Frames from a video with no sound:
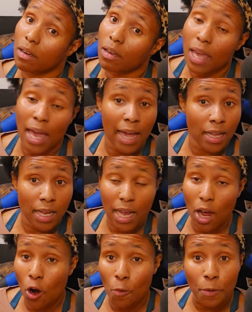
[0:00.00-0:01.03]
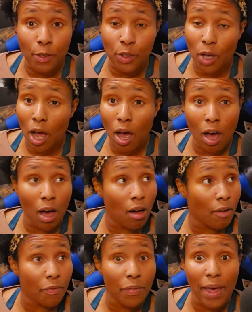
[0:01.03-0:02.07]
Katie, I hope you
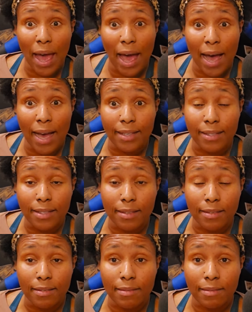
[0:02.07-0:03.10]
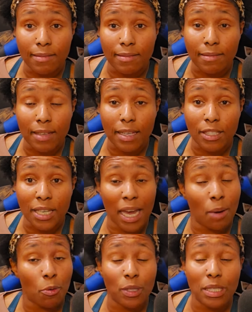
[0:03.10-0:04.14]
saw that
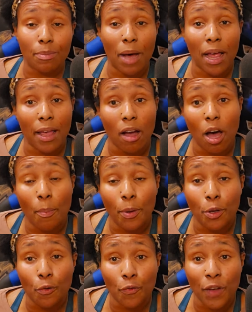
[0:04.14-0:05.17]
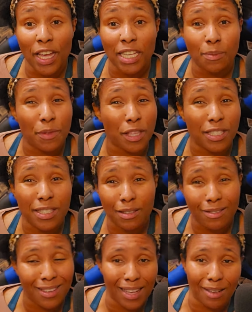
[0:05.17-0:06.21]
Tamara was smiling up in your face, but then
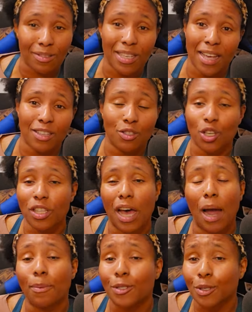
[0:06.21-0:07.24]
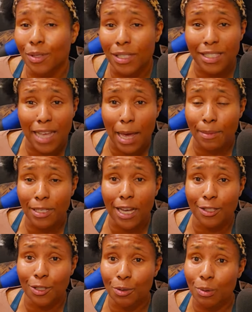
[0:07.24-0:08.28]
like take, took the opportunity to
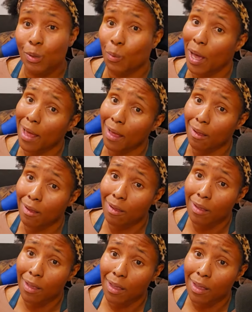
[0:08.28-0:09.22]
sabotage you as well.